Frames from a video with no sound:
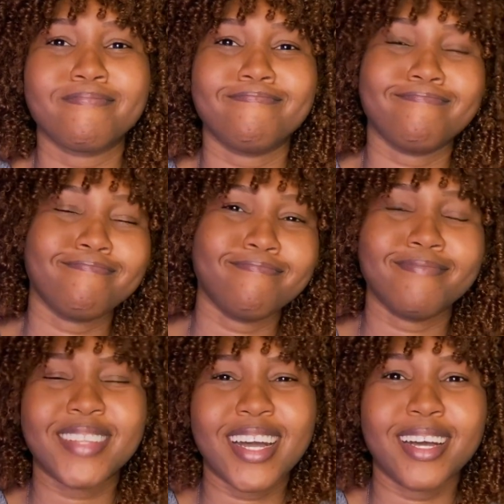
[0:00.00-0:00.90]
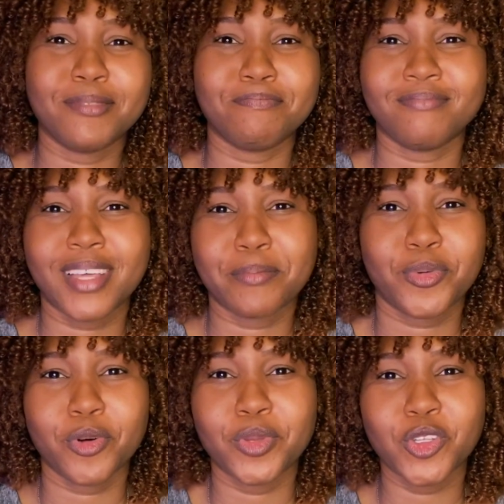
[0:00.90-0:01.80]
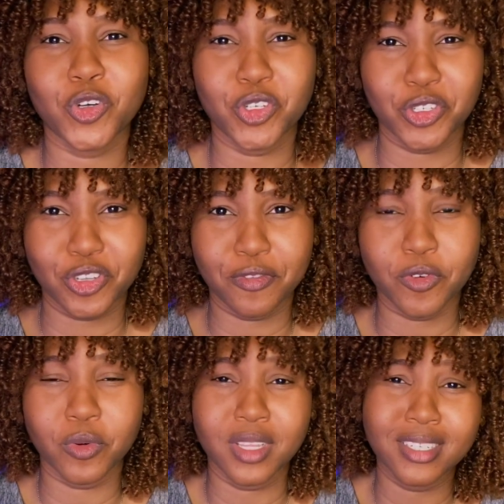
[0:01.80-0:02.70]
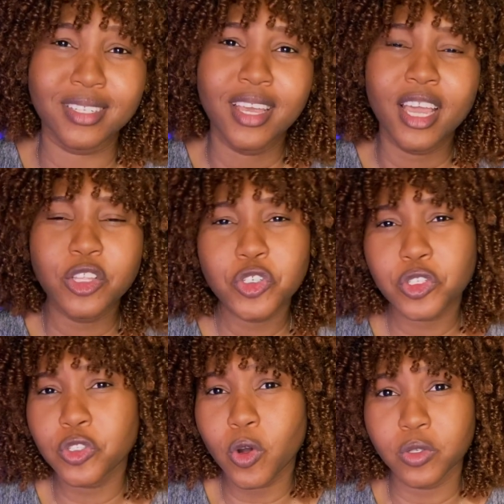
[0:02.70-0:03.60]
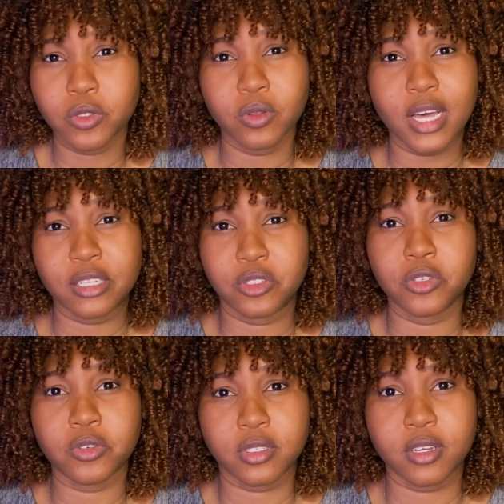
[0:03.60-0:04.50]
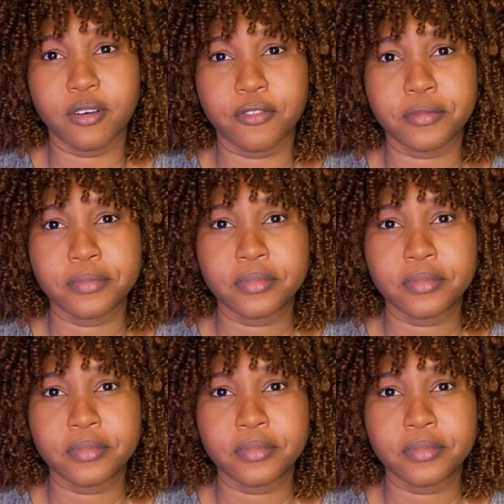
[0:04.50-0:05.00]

Nah, I'm probably not good enough for this. And you should not do that to yourself.